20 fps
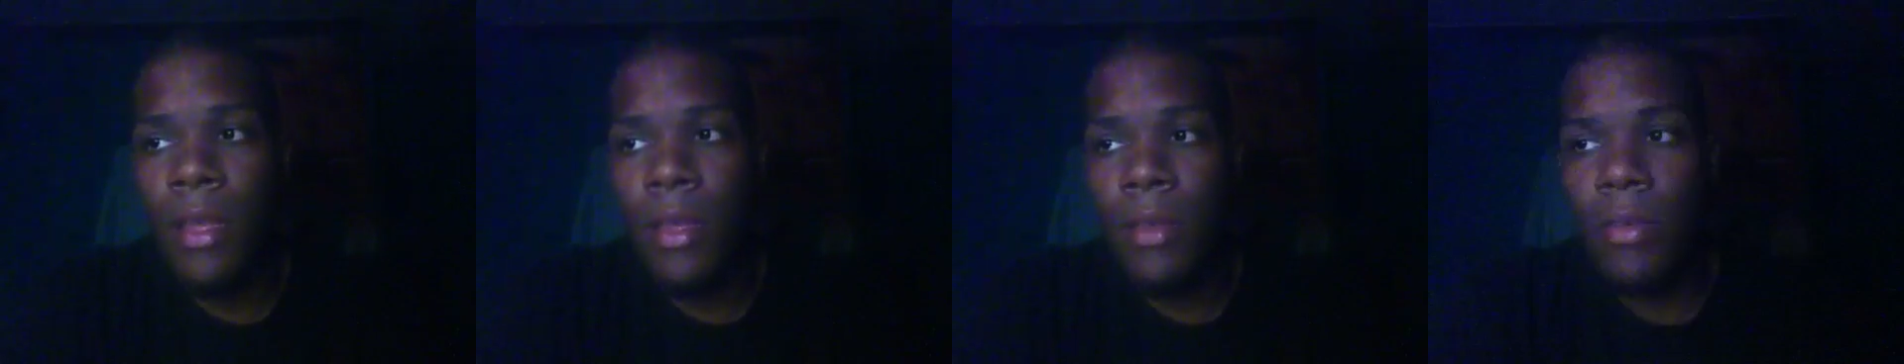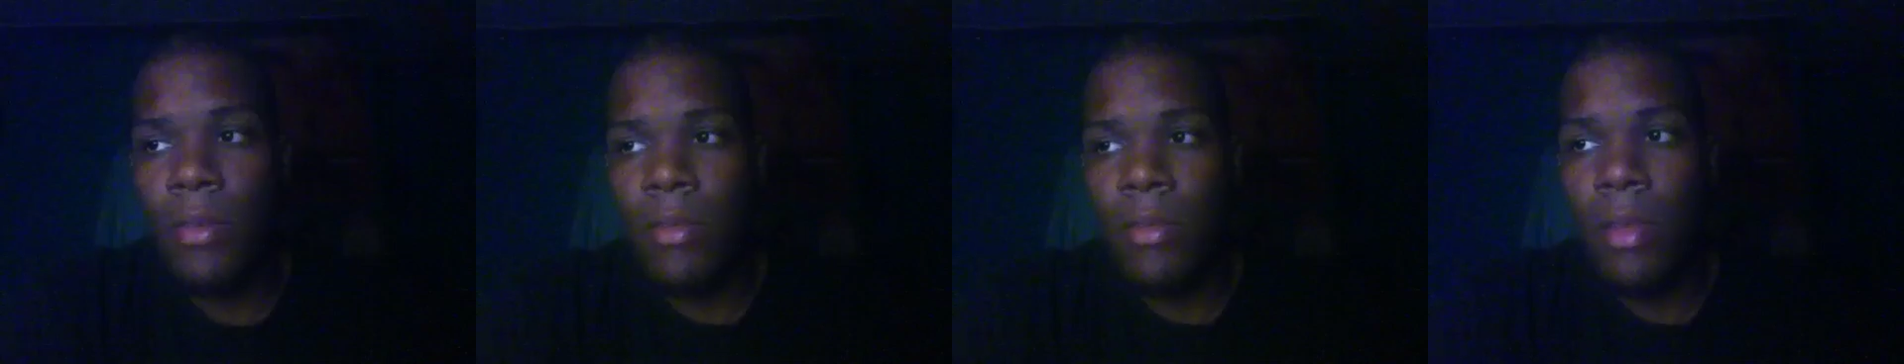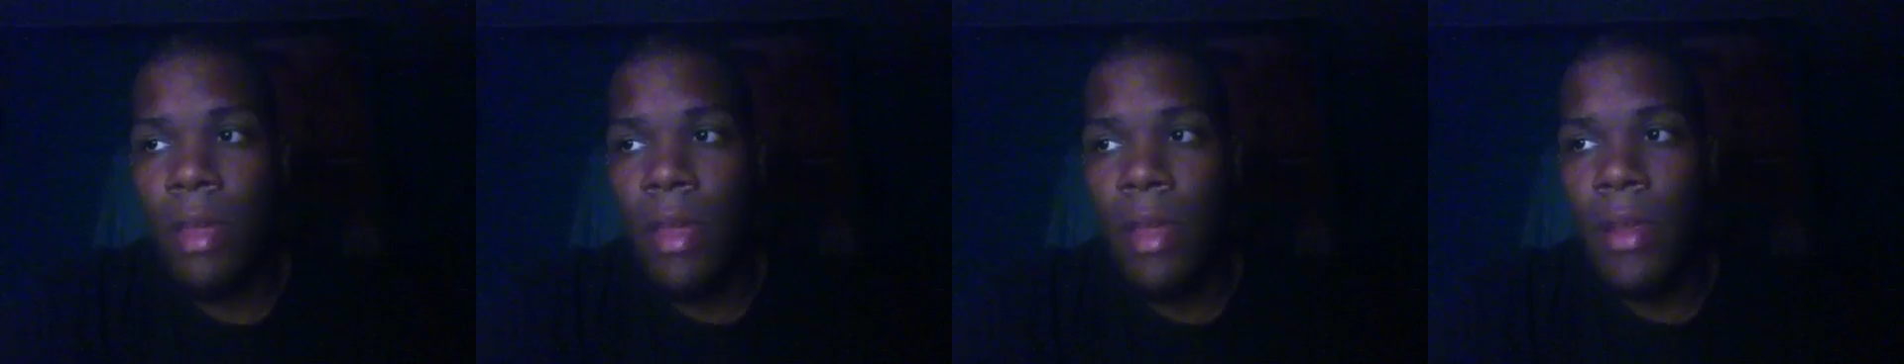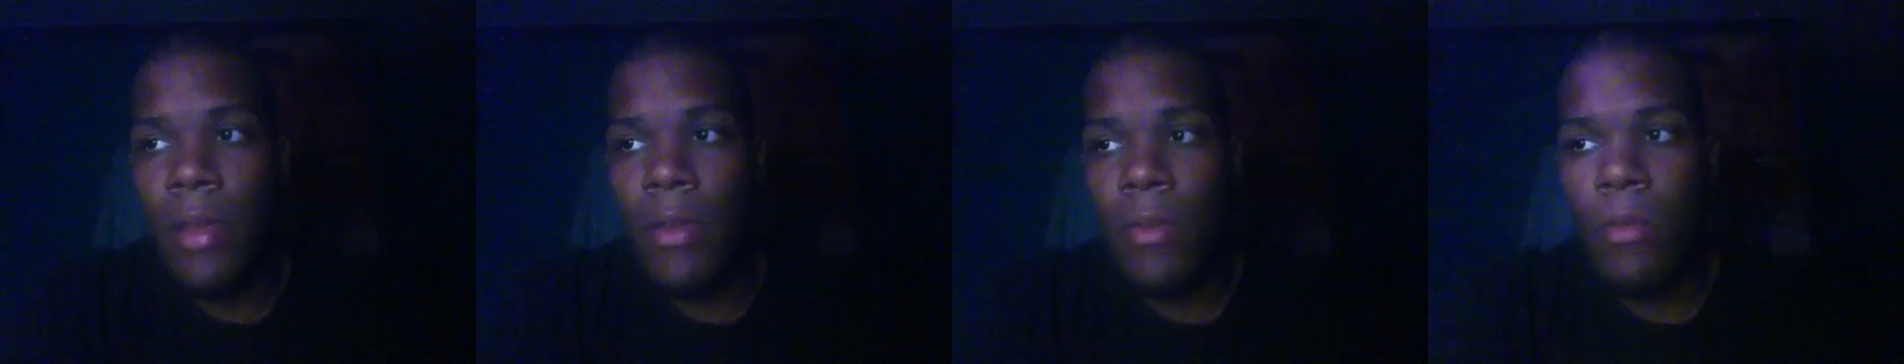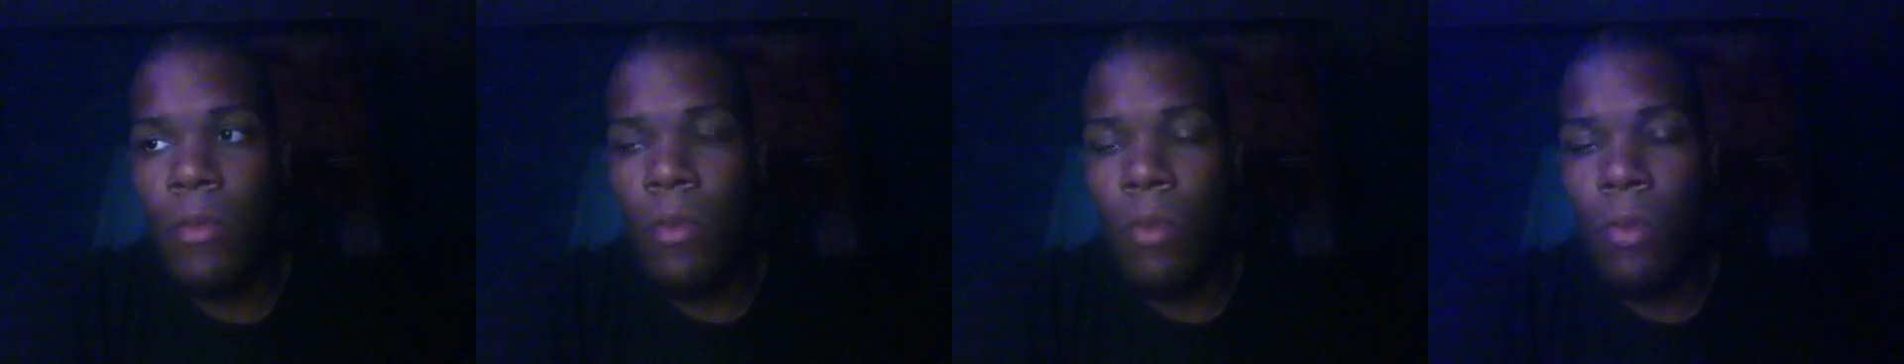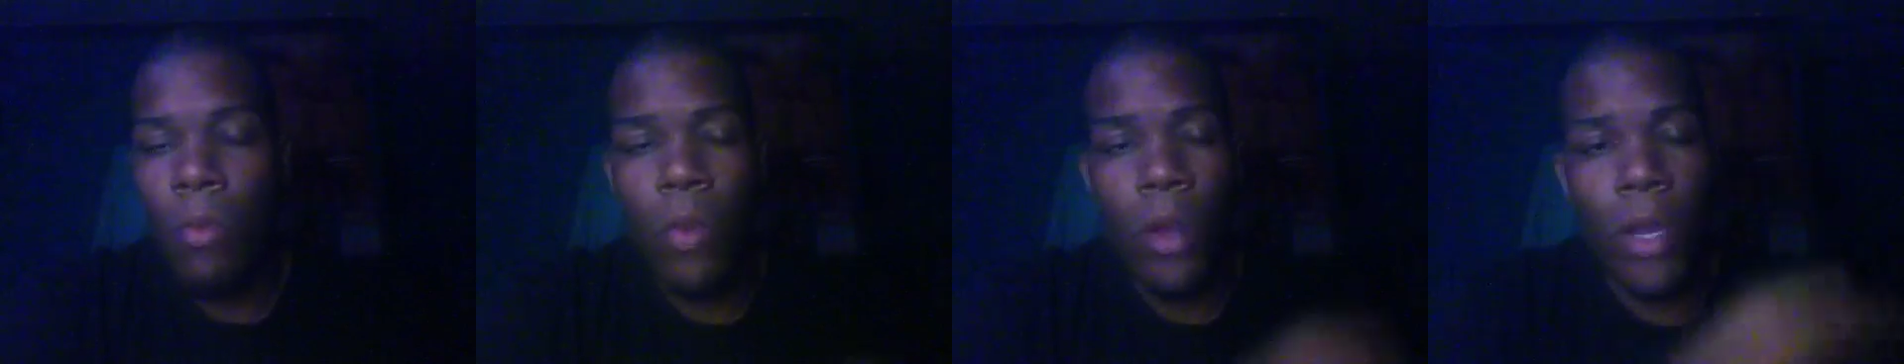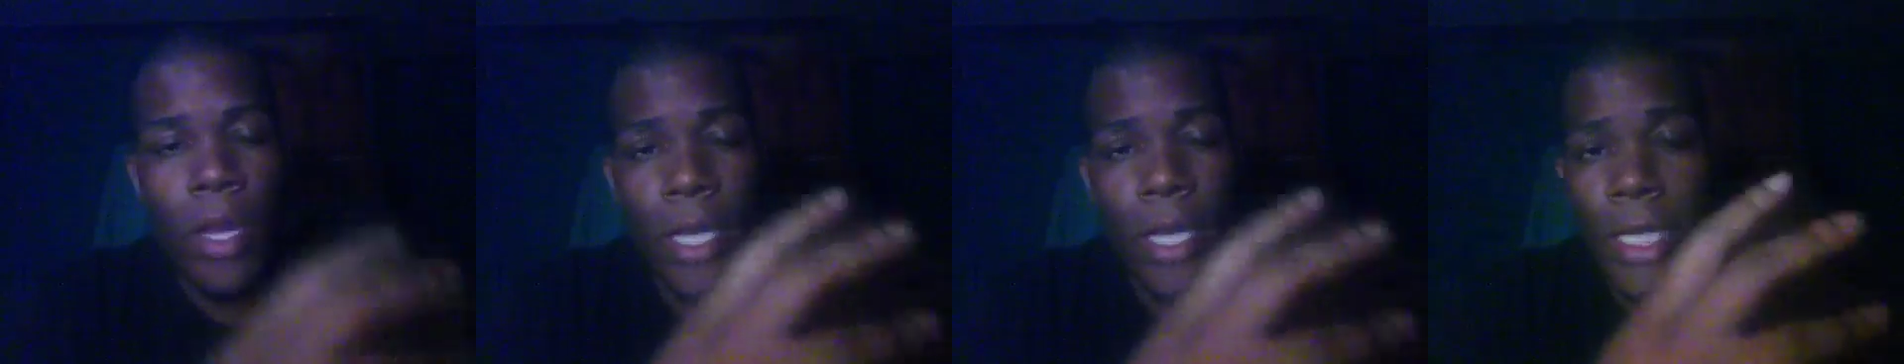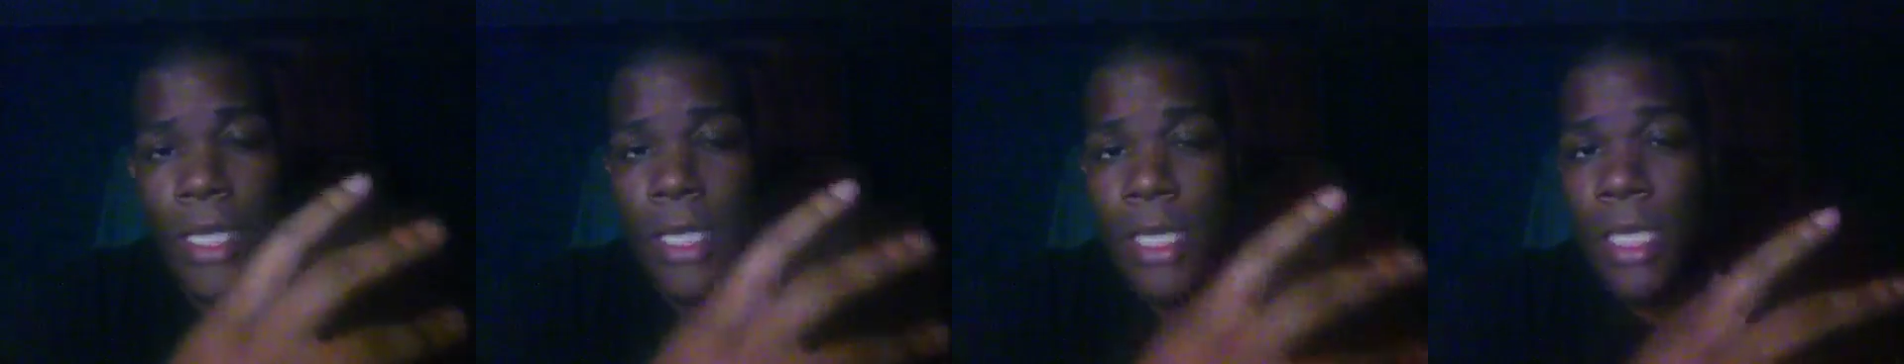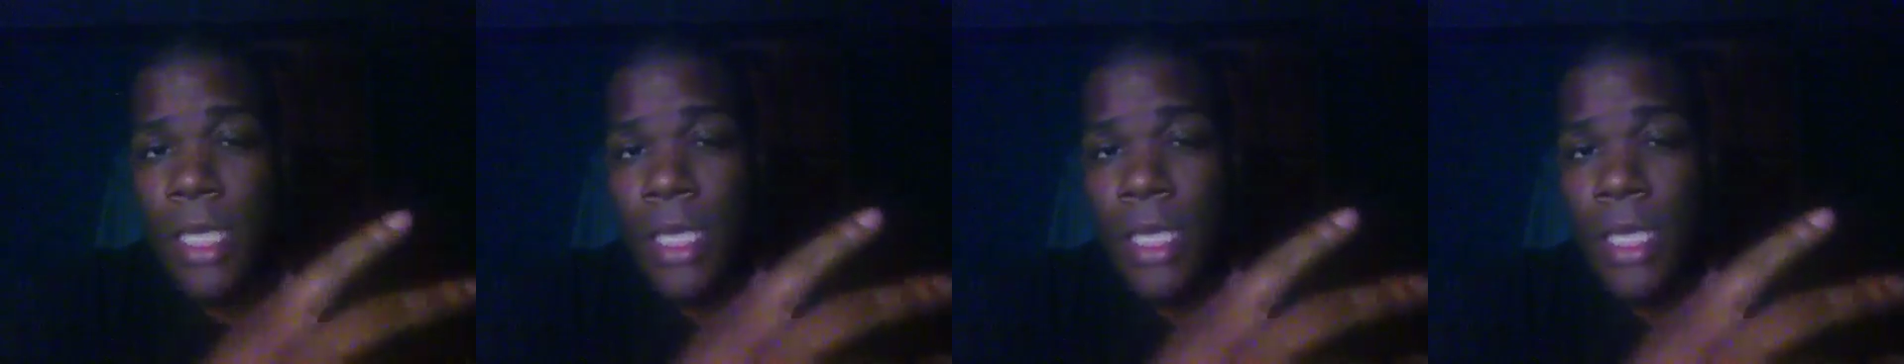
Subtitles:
it was like what